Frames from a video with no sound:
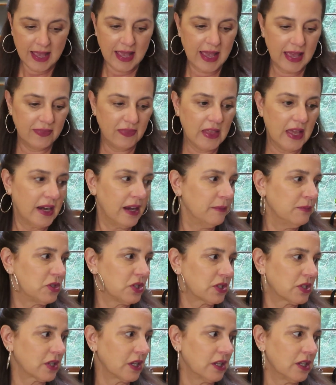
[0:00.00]
and then I'm
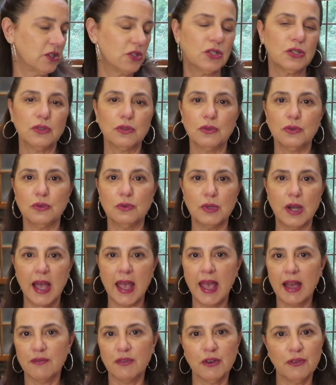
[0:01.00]
just gonna do,
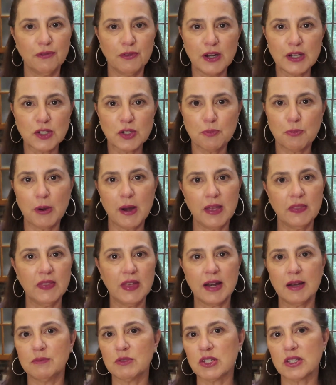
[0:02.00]
I have a French bread
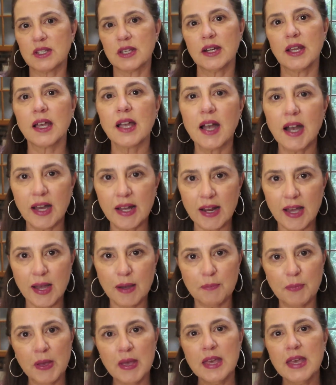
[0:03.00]
that I'm just gonna cut
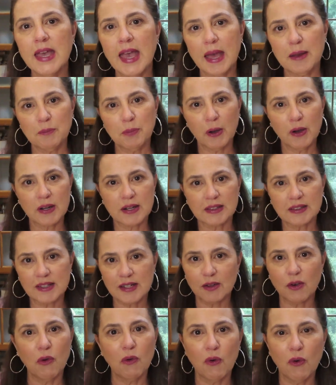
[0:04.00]
up and put a
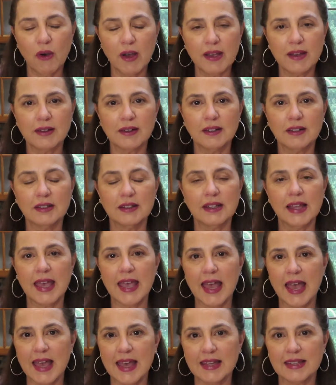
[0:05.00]
little oil
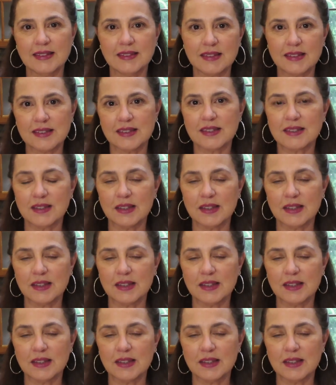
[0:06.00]
and